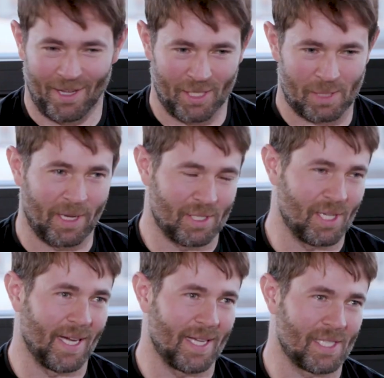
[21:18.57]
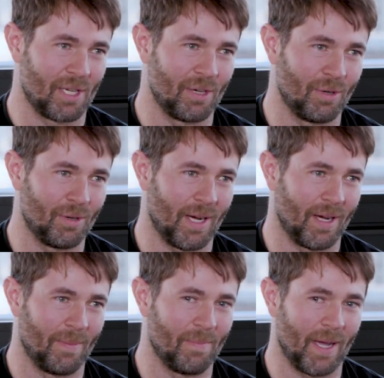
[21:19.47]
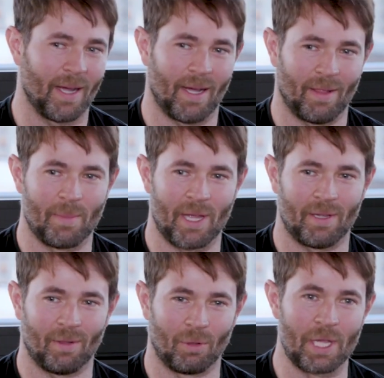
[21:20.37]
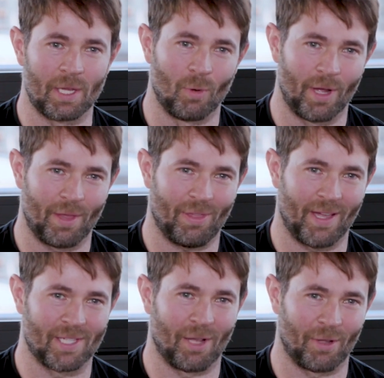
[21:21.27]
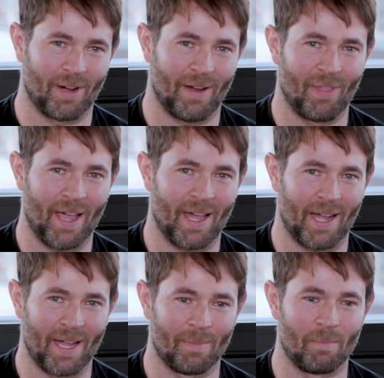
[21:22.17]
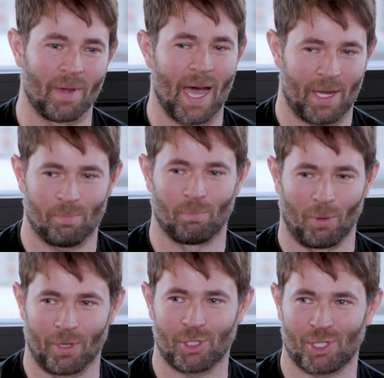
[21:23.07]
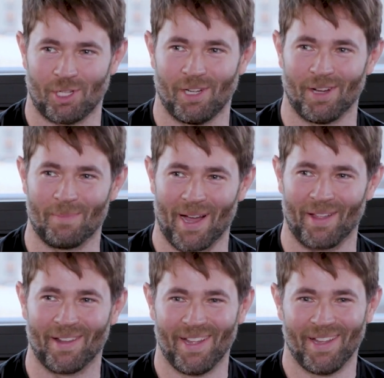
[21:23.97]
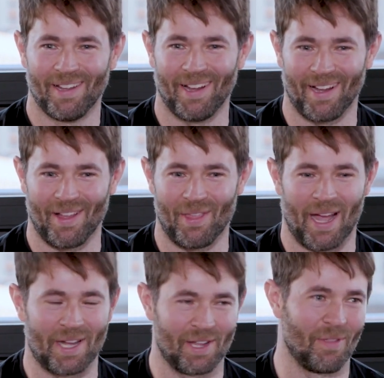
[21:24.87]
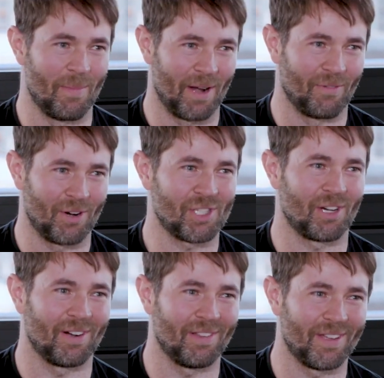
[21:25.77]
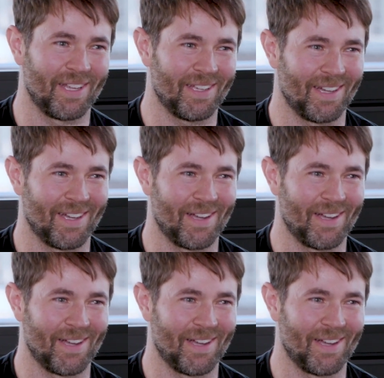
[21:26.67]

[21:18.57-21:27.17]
Yeah, I'll explain it to you guys. So let me lead with and telegraph that I am not bullish about the idea of the metaverse currently.